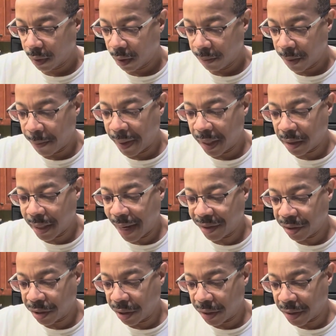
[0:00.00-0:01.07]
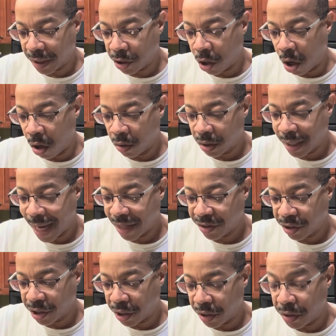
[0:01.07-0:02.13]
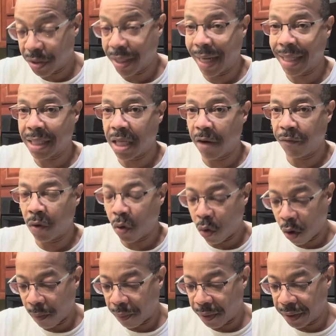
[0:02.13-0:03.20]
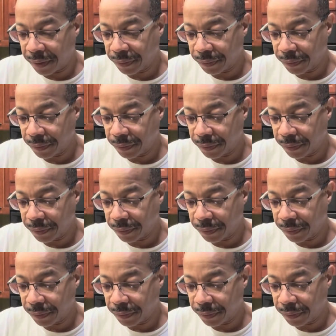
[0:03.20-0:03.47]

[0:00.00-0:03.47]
prepare tax returns. I do all tax returns except for corporate.